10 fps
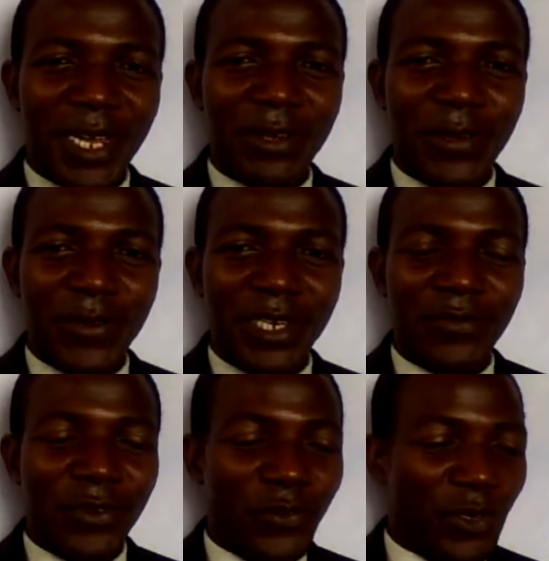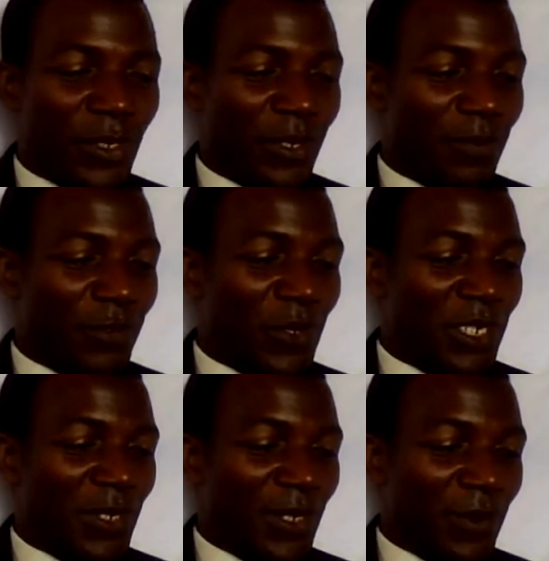that God will give you wisdom to
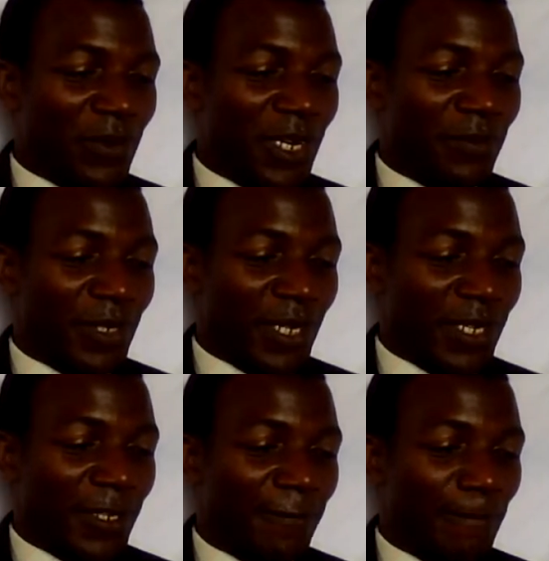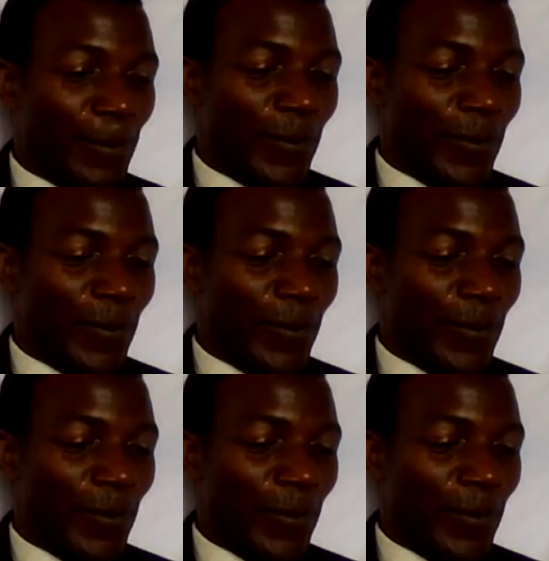understand what I'm saying.